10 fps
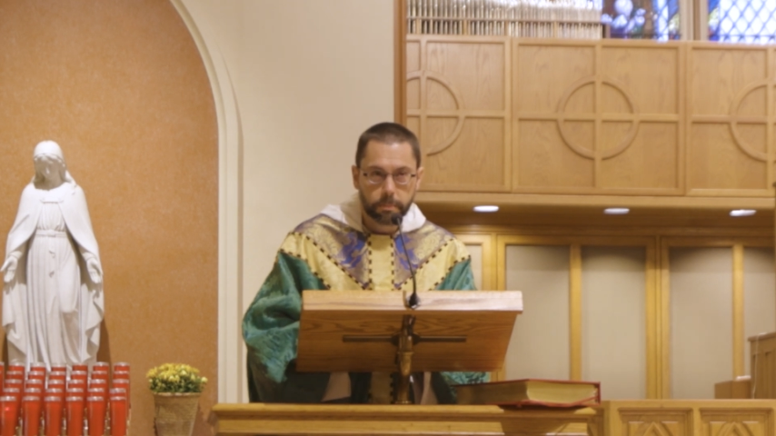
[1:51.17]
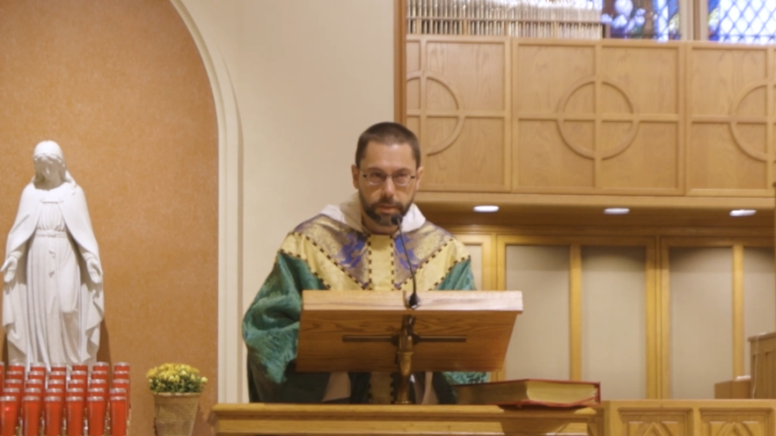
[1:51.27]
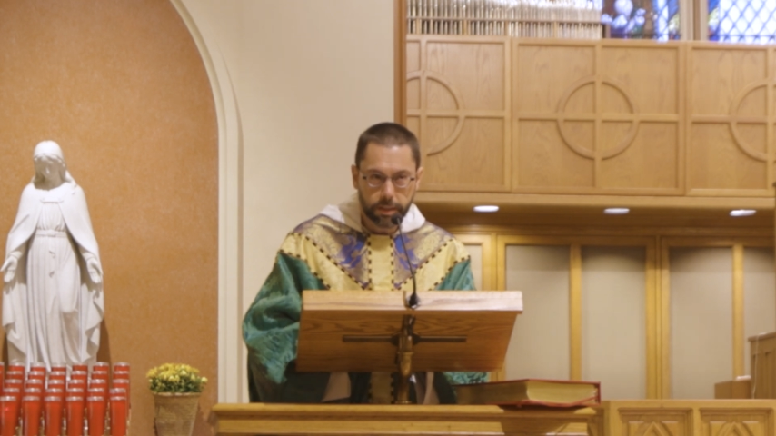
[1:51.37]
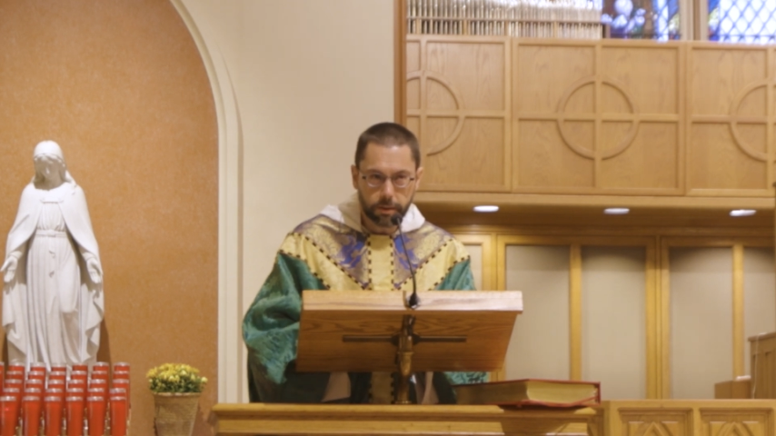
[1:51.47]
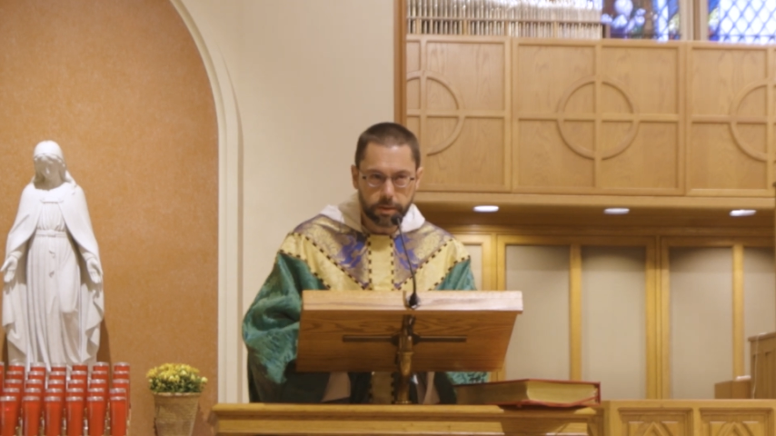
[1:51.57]

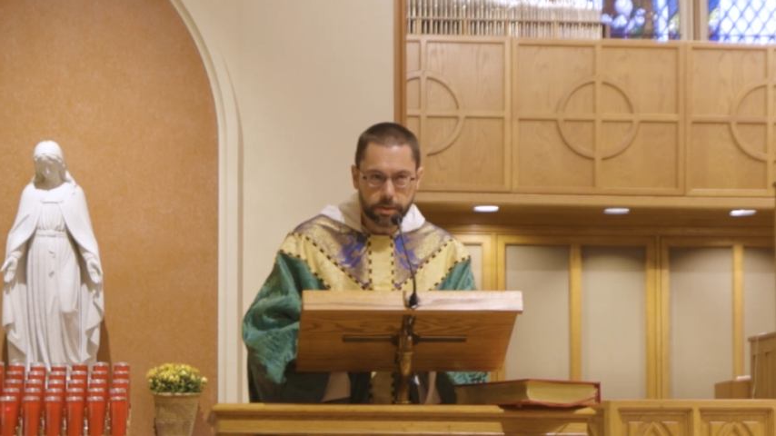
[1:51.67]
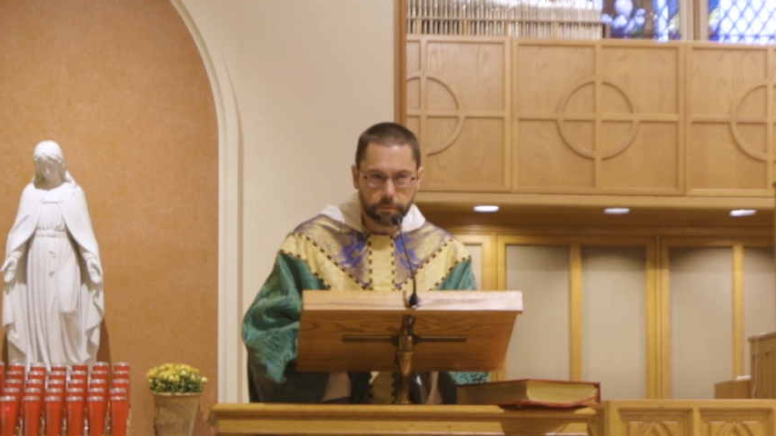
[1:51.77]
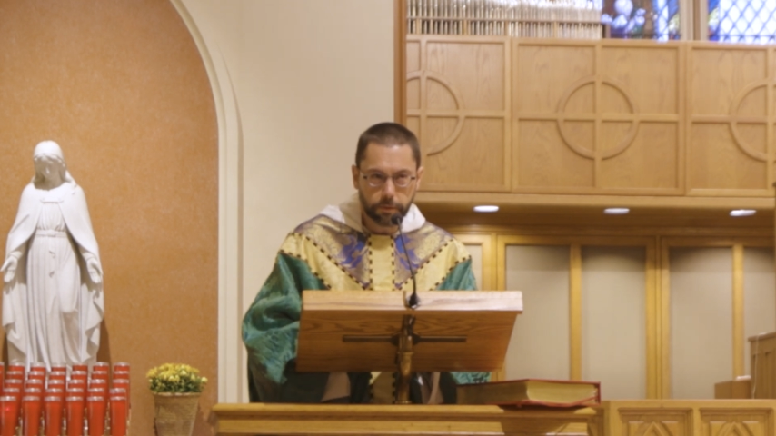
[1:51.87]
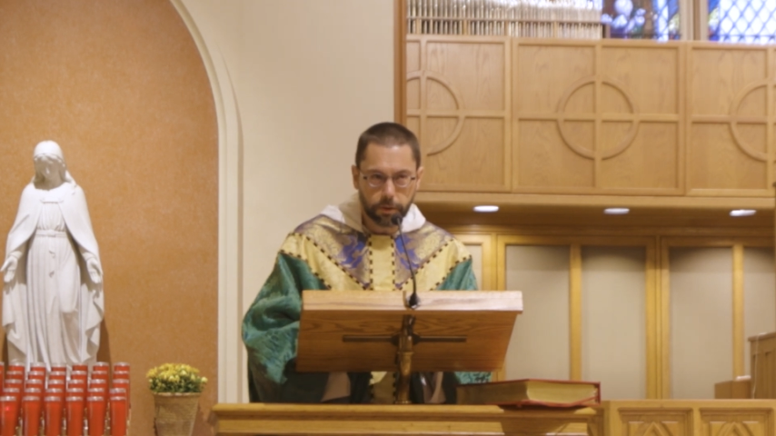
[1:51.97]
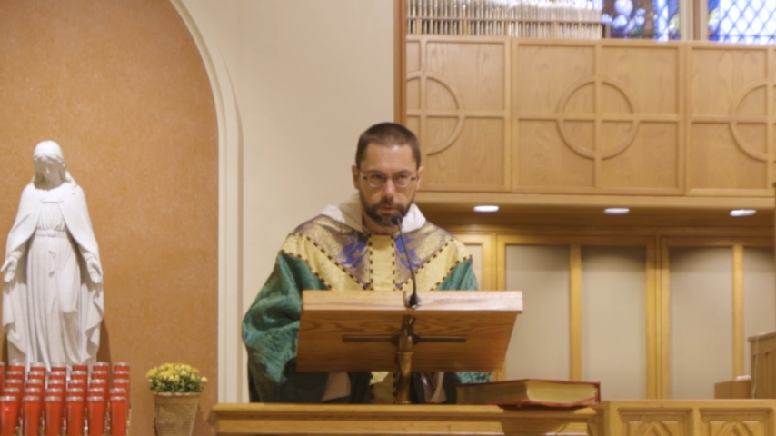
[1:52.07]
but there is a
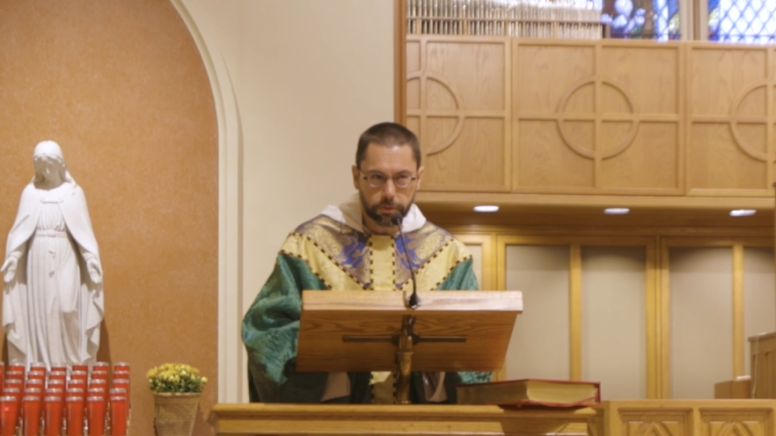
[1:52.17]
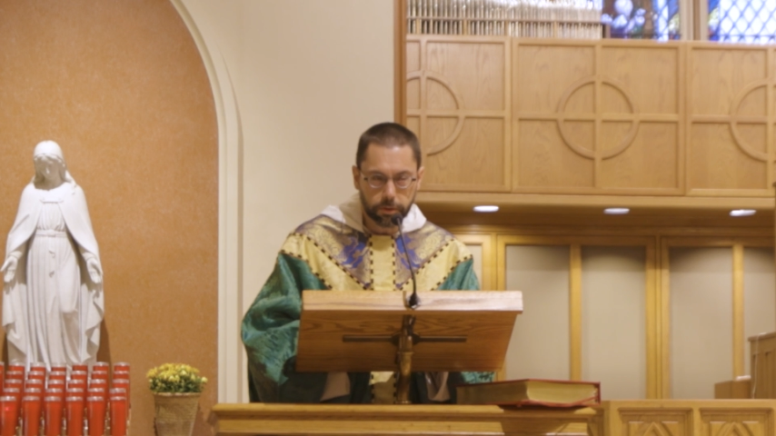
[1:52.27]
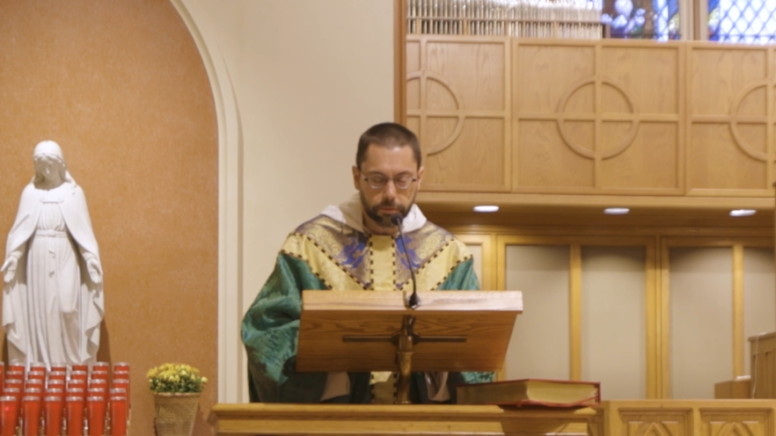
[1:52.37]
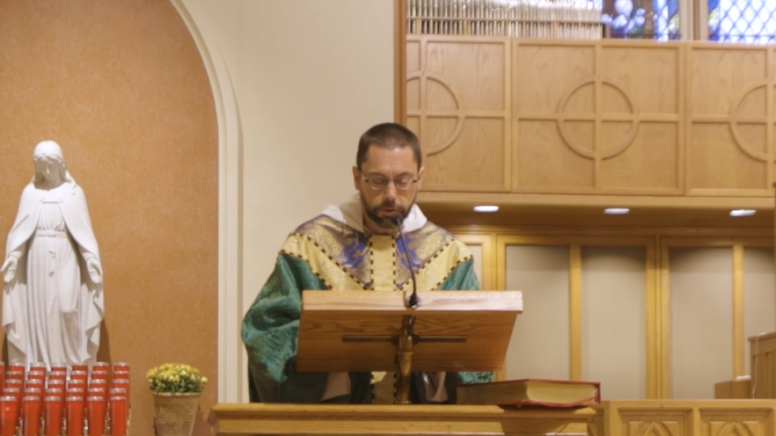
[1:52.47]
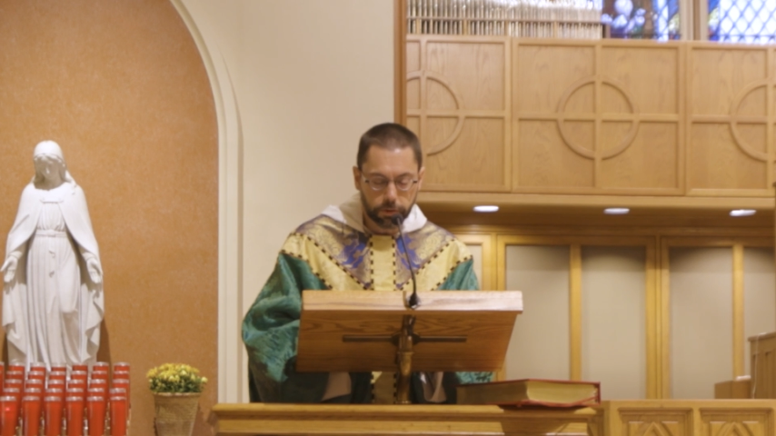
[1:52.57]
version
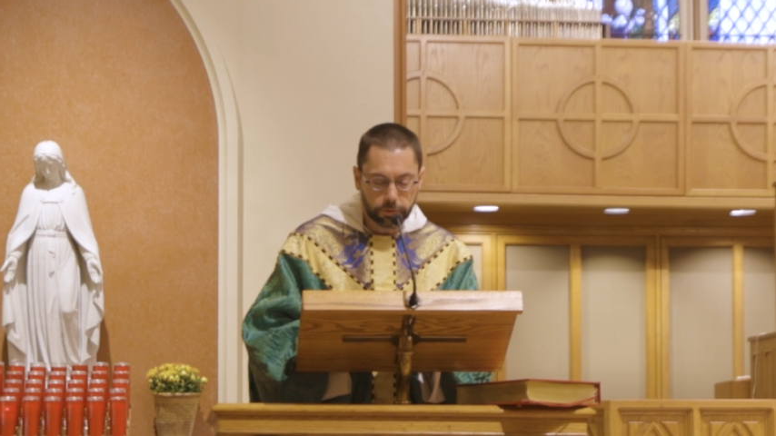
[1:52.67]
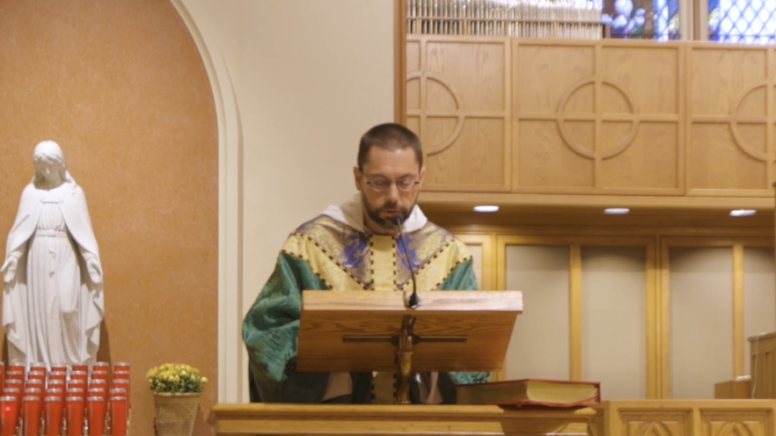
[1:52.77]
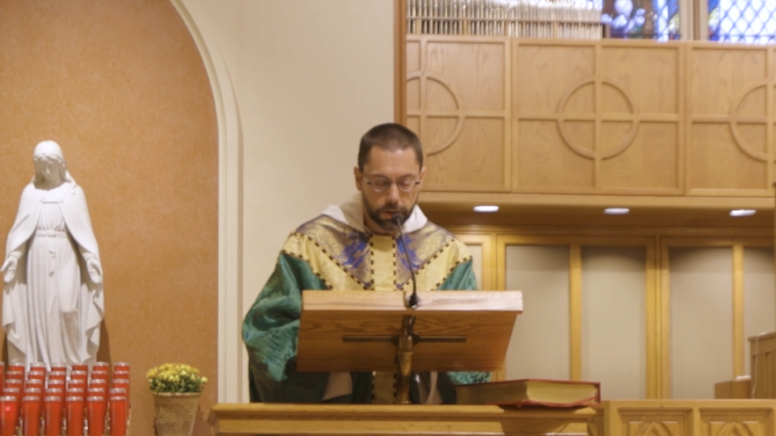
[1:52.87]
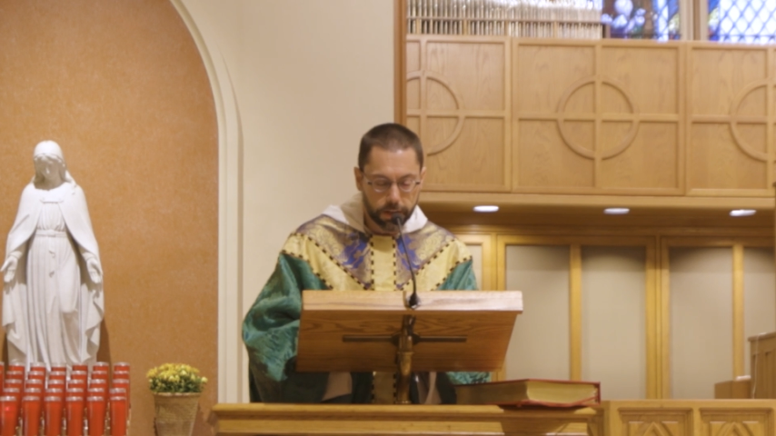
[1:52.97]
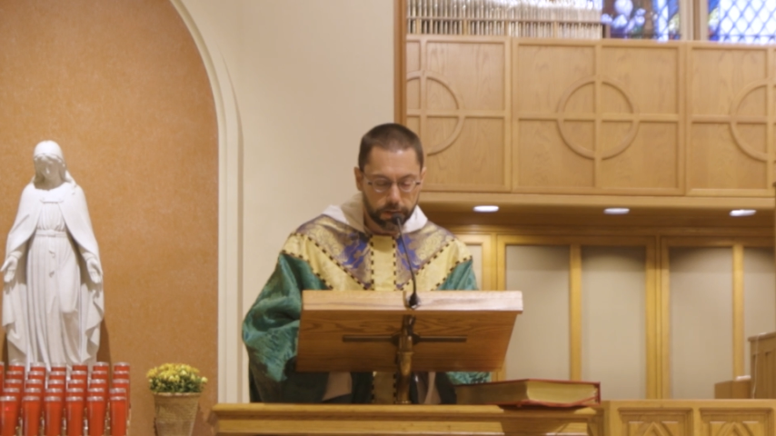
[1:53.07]
of
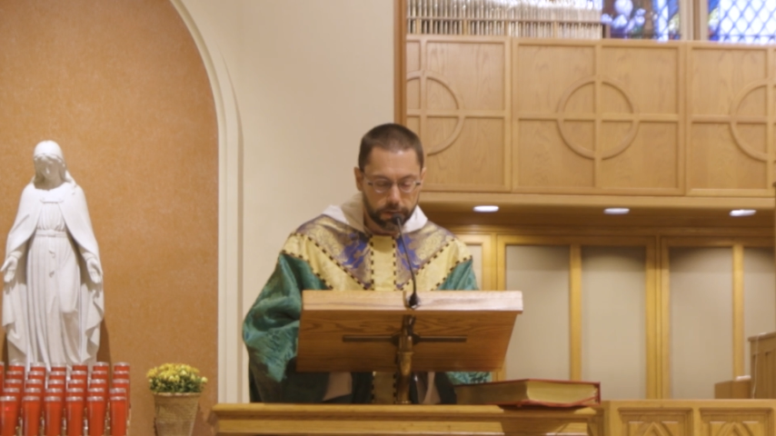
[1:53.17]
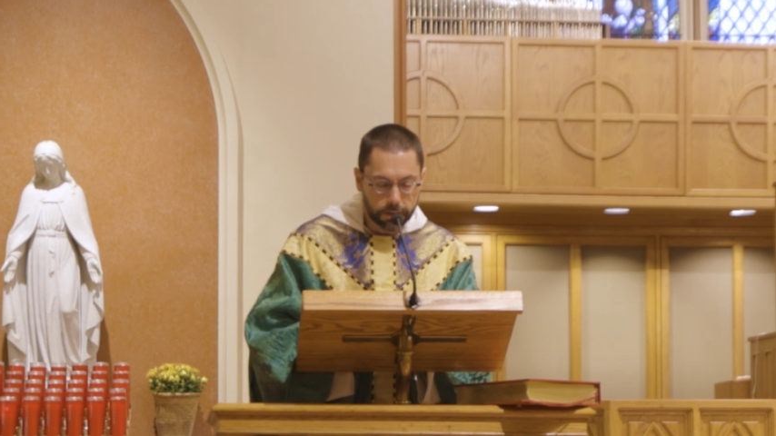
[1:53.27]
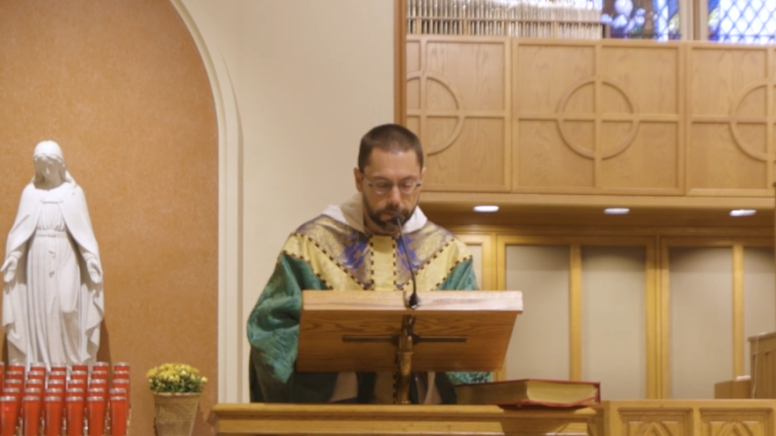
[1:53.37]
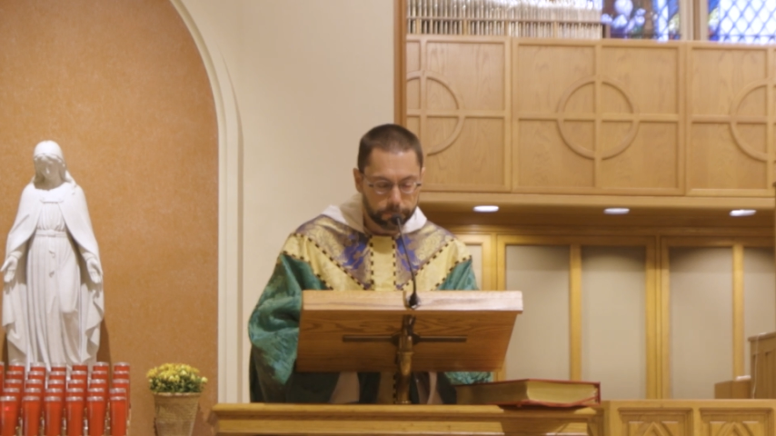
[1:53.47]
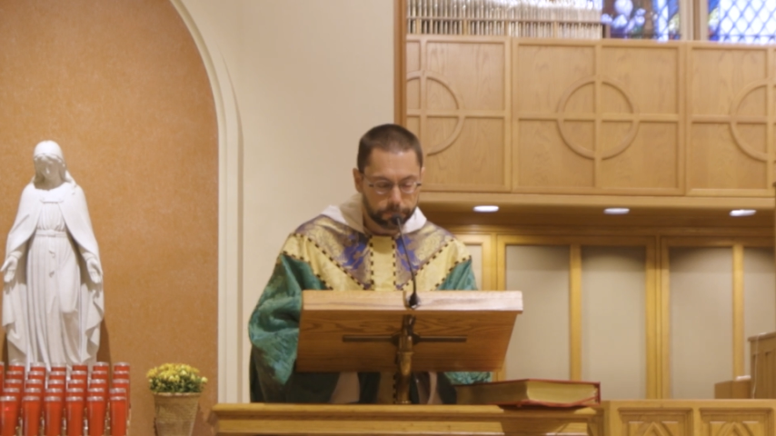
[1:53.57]

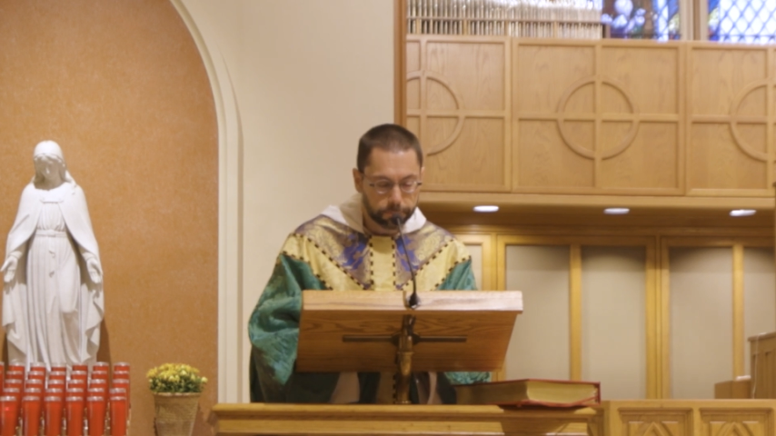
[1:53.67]
Christianity.